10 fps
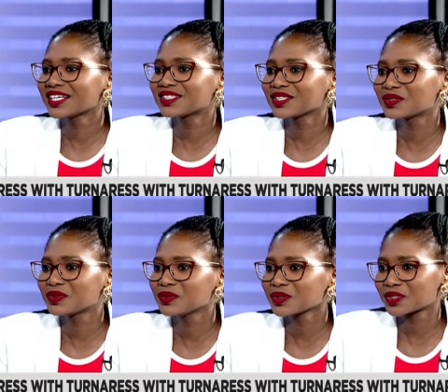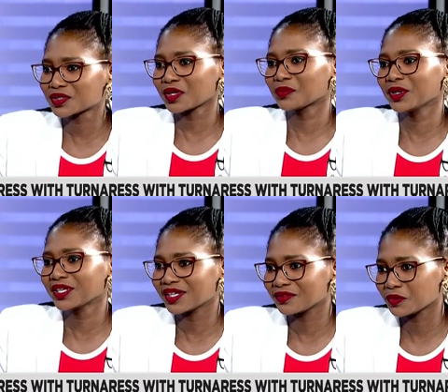get to your stock
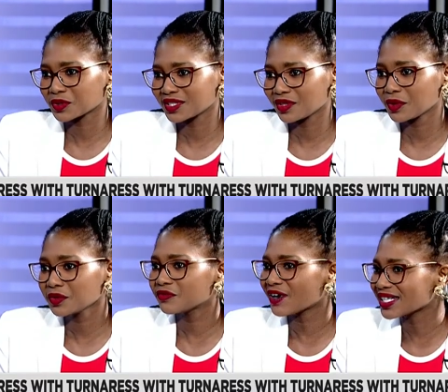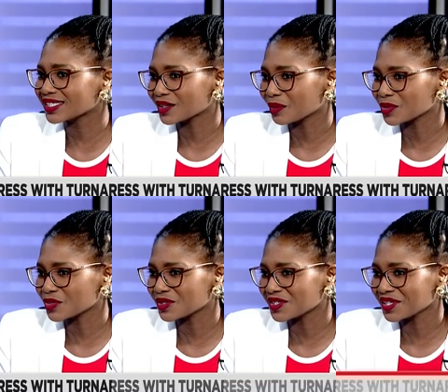pick for today. Where are you finding
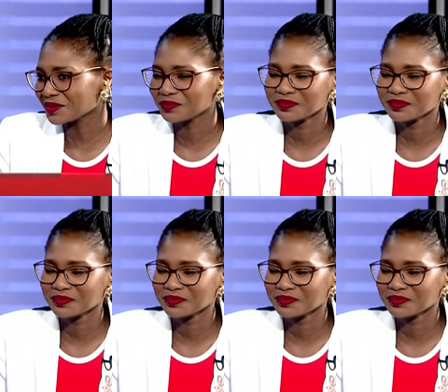opportunity?